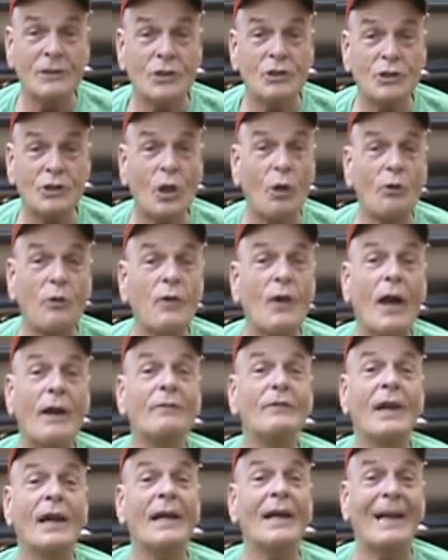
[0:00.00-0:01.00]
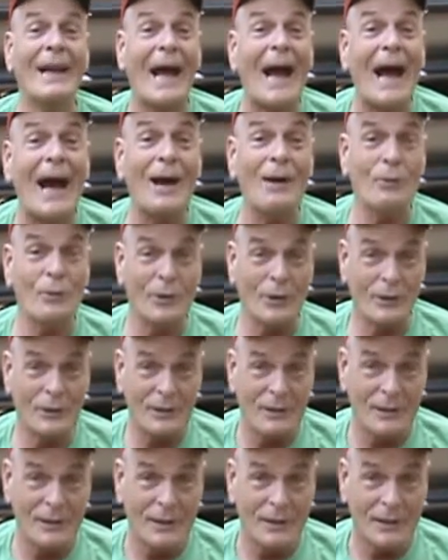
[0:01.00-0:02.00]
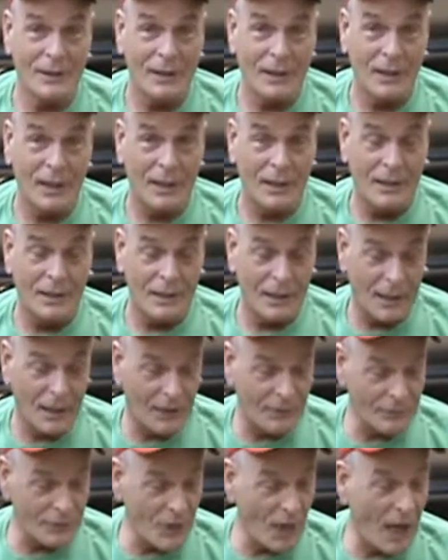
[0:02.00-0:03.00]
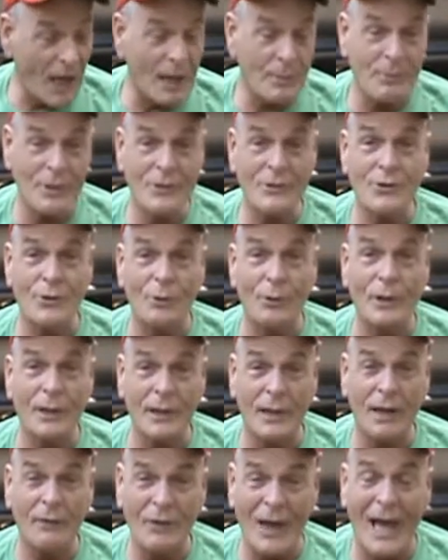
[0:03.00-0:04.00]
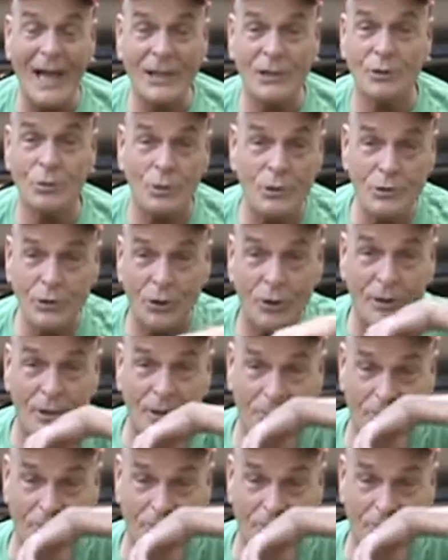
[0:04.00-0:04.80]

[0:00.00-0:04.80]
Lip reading: so far I've got an hour of time into it, of actual turning